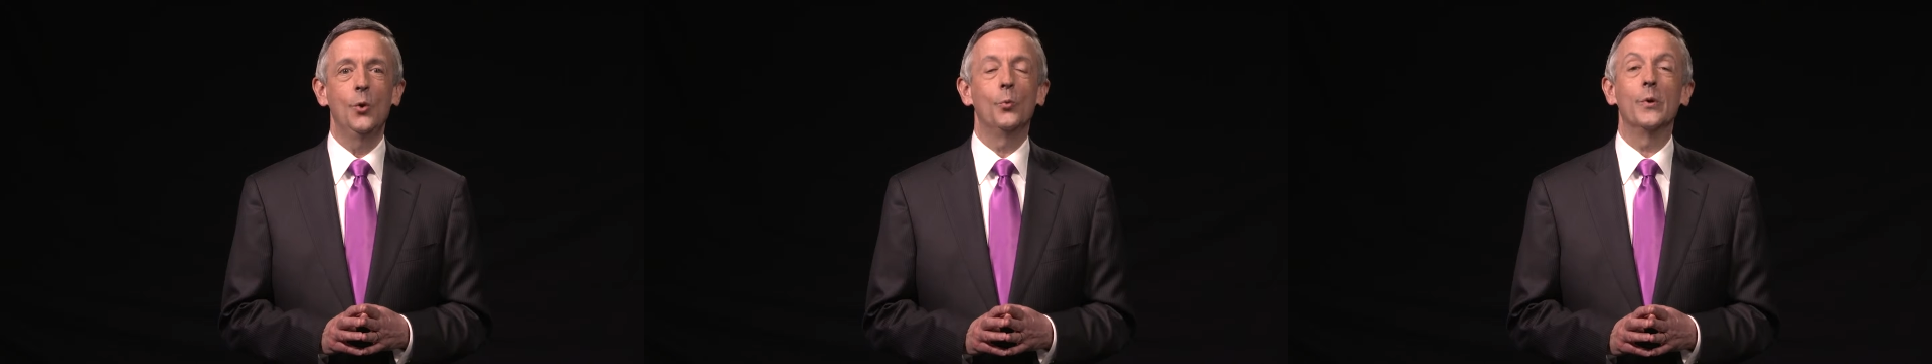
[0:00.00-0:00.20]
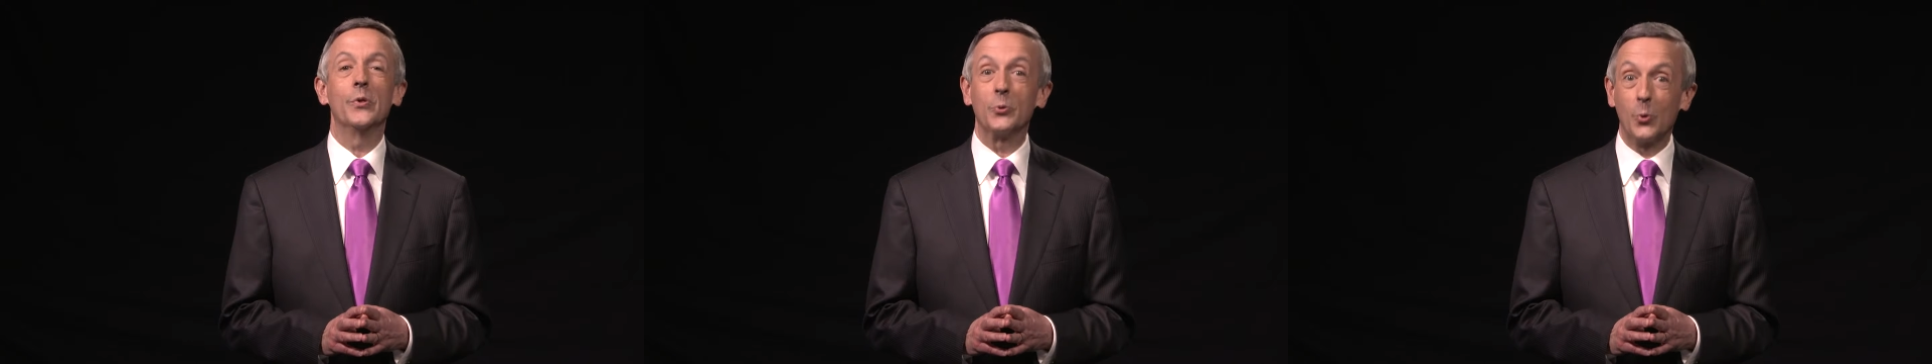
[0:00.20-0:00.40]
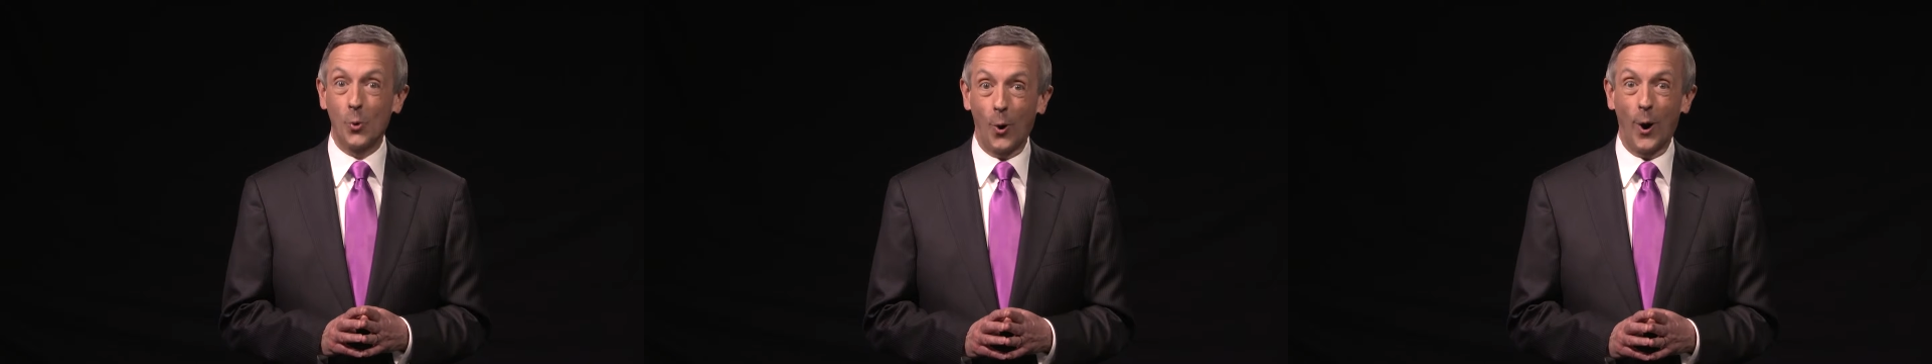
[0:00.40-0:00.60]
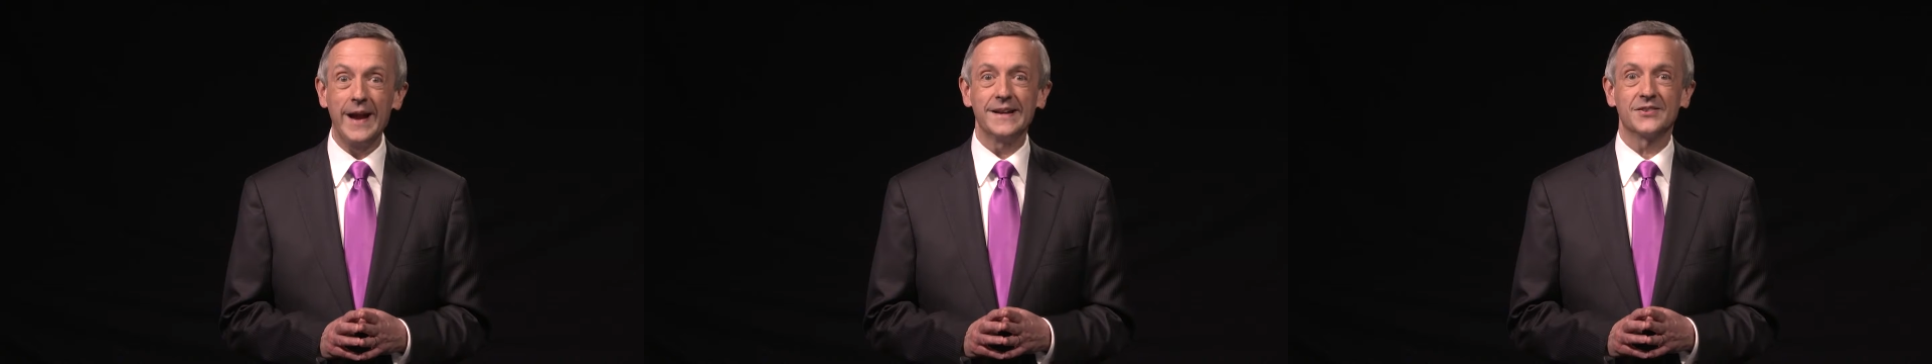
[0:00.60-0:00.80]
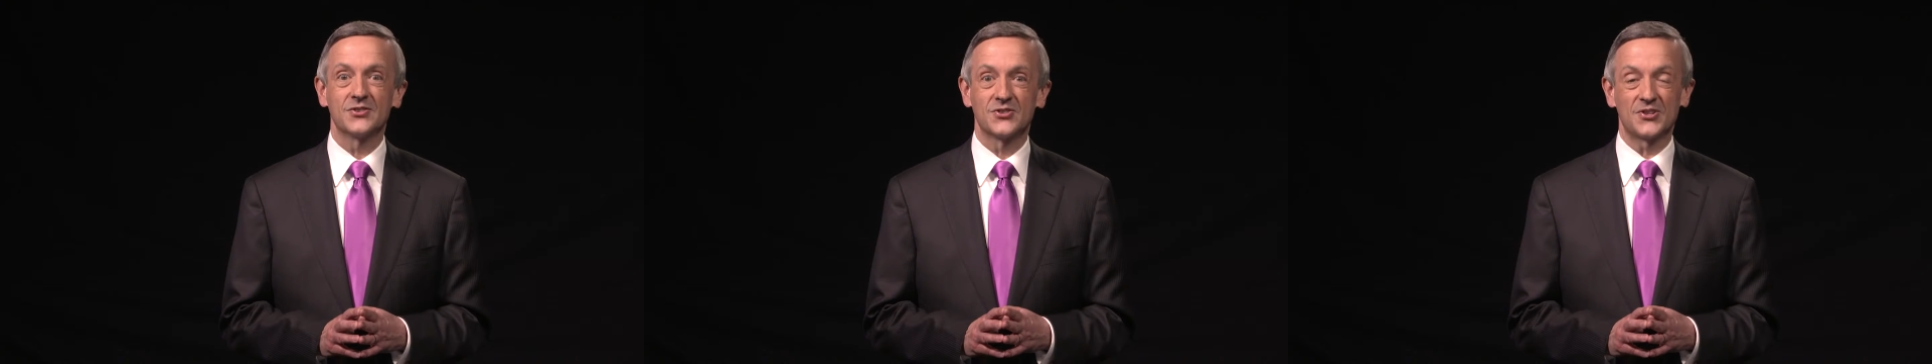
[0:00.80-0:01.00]
with
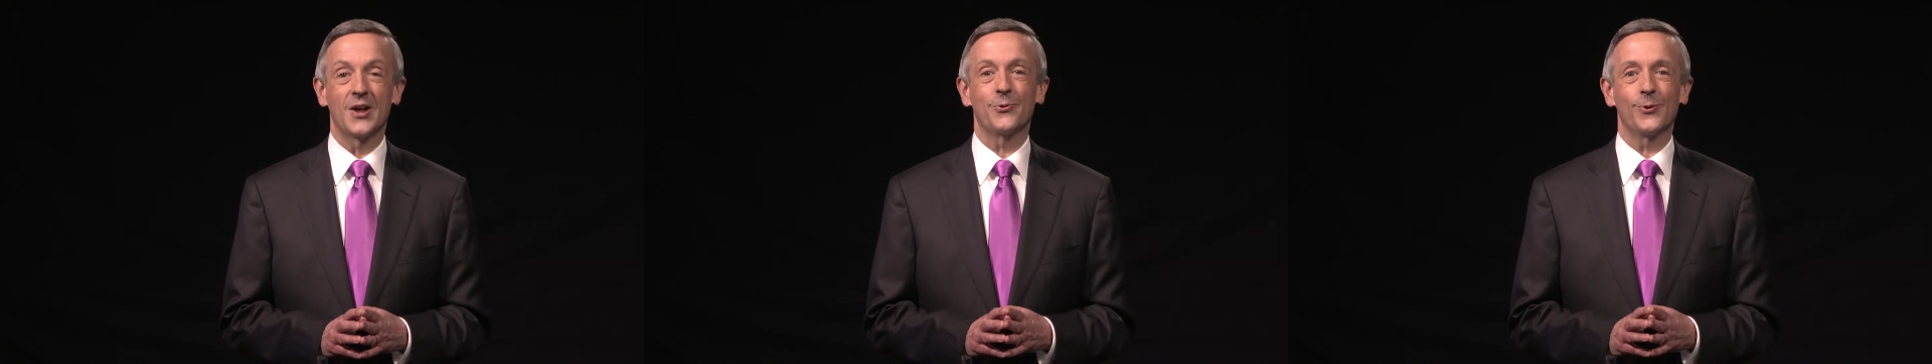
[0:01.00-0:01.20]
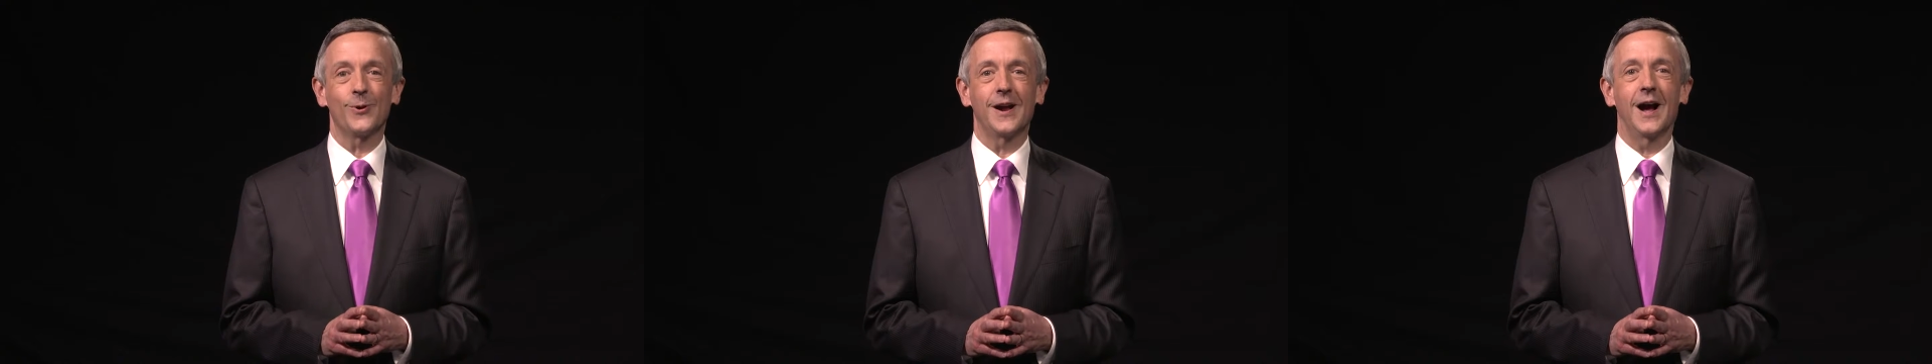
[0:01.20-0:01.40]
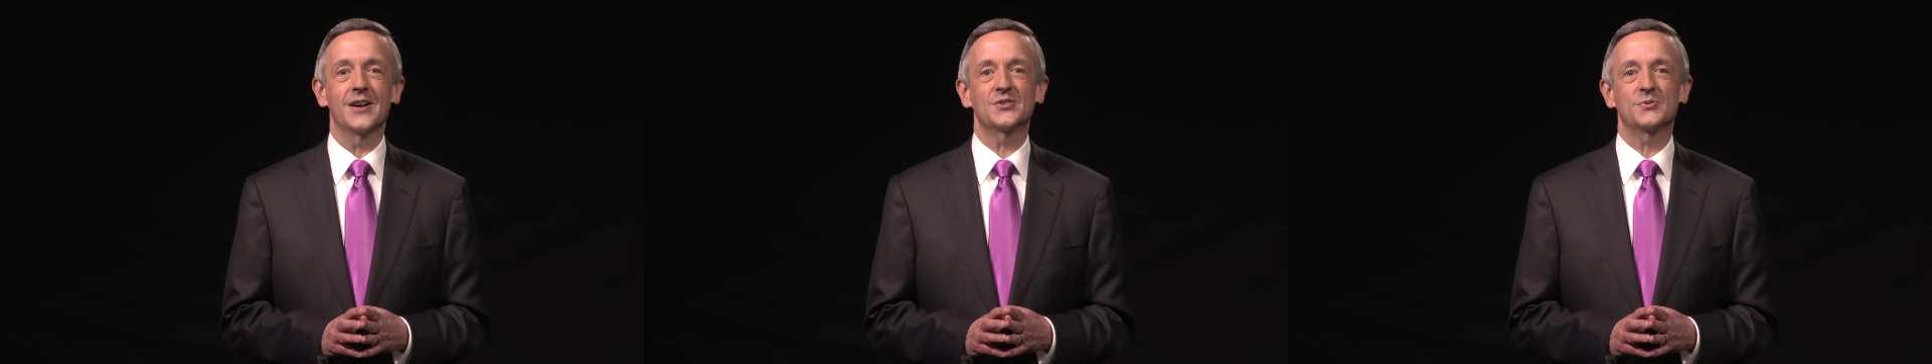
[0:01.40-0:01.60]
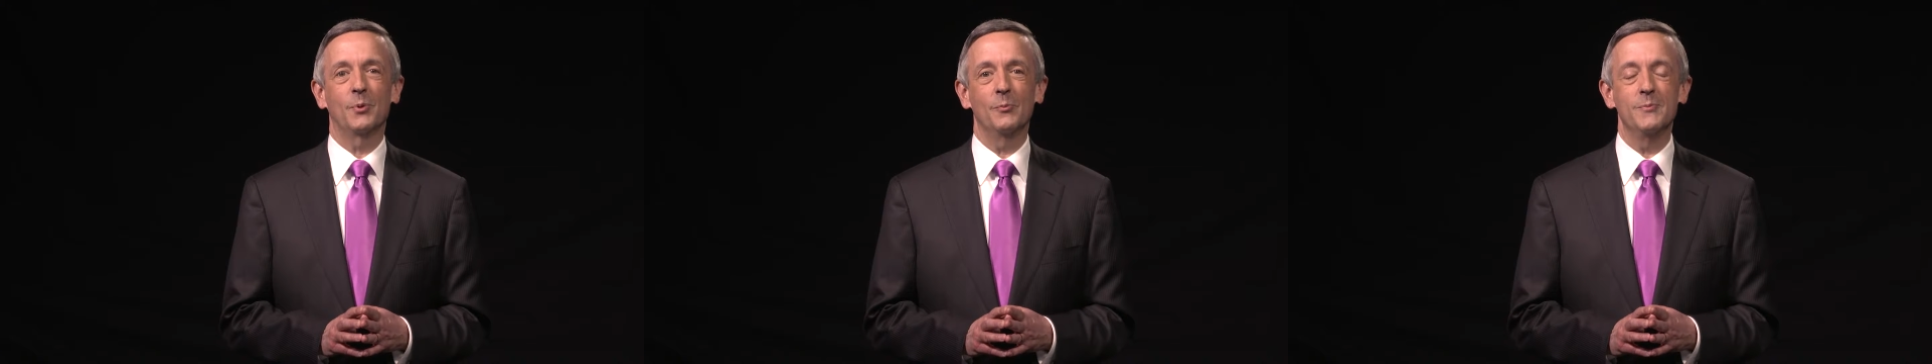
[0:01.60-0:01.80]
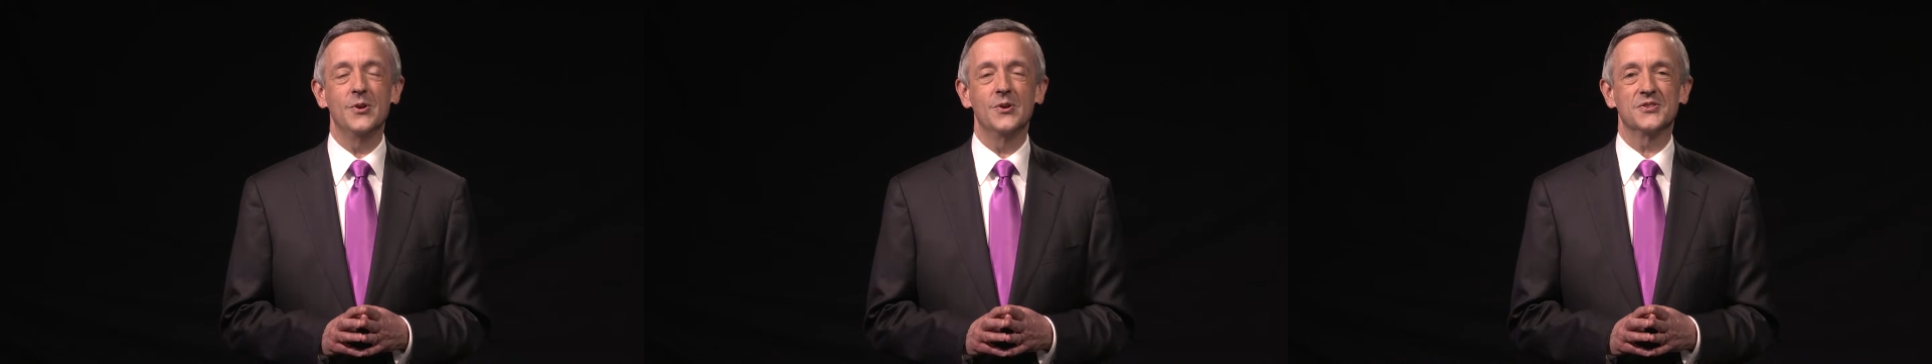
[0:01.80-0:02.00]
great Southern
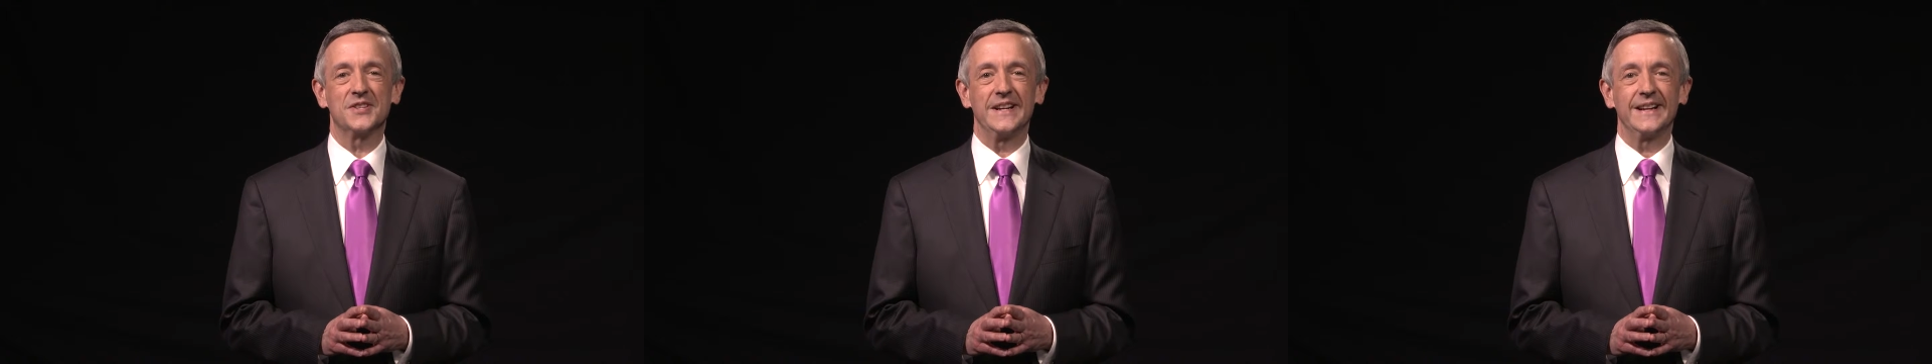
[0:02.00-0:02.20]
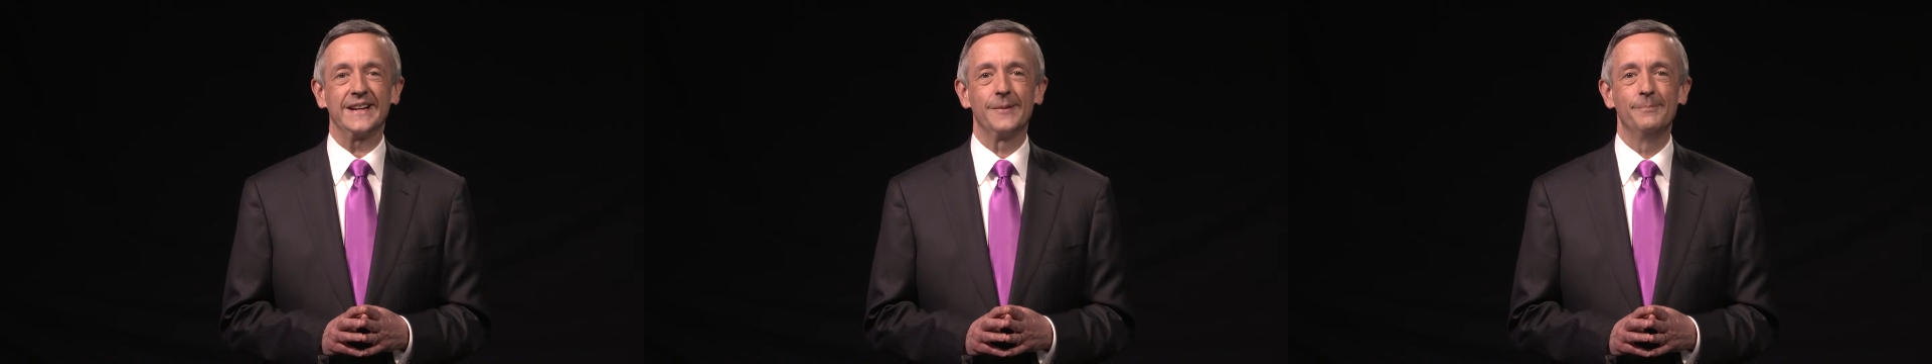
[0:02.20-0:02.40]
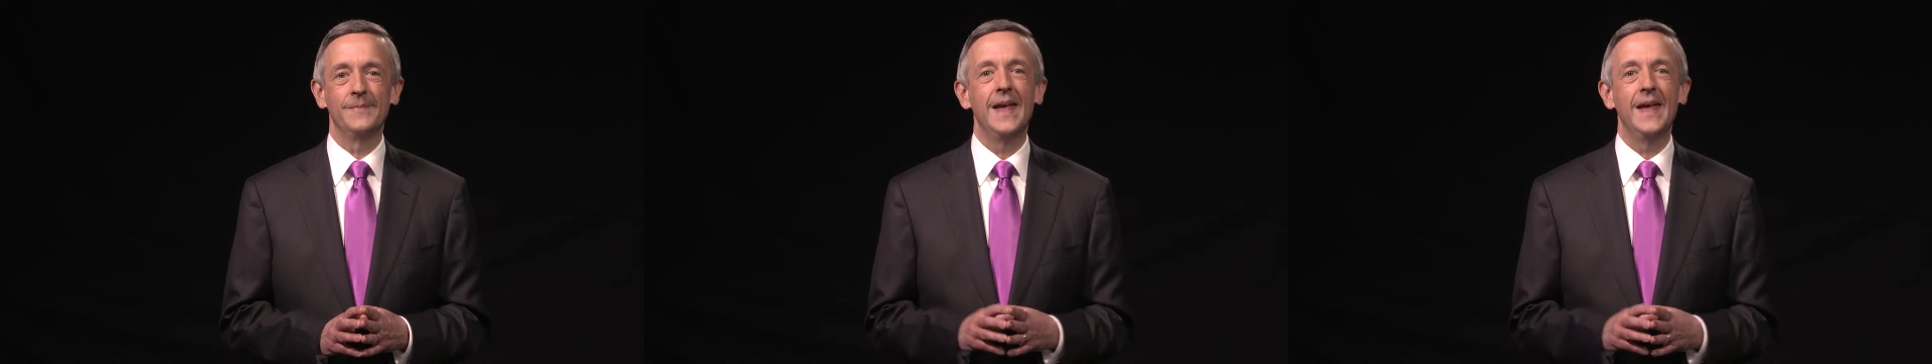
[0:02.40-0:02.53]
gospel music.